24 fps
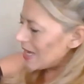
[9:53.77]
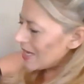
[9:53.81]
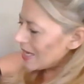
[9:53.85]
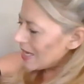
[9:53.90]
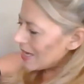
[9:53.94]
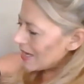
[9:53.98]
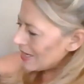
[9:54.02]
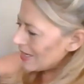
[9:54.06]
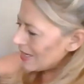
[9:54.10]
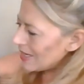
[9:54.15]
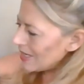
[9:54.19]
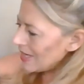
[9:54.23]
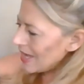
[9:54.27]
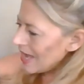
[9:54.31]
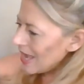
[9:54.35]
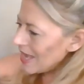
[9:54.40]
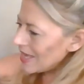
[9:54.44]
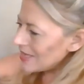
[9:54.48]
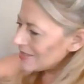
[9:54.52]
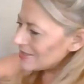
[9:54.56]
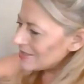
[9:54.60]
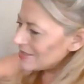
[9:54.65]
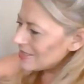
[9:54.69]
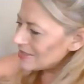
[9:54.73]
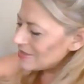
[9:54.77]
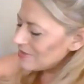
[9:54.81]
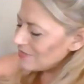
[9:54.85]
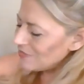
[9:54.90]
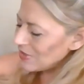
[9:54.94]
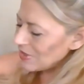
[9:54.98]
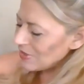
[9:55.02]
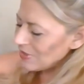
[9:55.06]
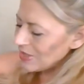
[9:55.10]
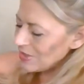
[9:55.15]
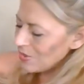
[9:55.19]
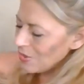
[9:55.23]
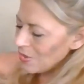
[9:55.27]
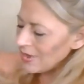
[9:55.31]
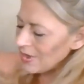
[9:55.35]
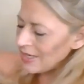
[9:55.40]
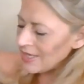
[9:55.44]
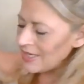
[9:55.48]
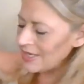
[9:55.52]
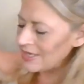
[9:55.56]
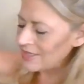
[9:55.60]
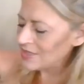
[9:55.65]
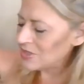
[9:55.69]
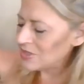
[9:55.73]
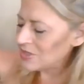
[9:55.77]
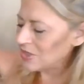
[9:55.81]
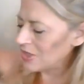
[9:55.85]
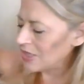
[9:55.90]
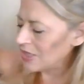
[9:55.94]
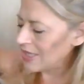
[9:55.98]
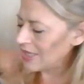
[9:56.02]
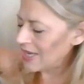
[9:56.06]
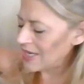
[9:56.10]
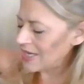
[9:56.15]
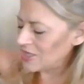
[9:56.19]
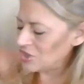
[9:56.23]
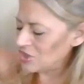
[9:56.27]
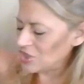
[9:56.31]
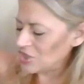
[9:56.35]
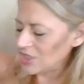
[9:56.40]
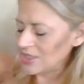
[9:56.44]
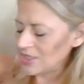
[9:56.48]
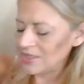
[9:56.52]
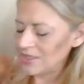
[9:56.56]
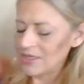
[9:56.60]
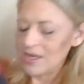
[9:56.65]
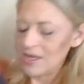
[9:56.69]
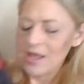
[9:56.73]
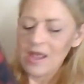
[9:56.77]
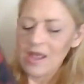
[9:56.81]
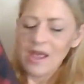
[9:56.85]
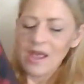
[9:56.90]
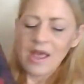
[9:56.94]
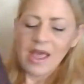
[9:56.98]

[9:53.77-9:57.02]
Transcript: uh, it has this very oriental Asian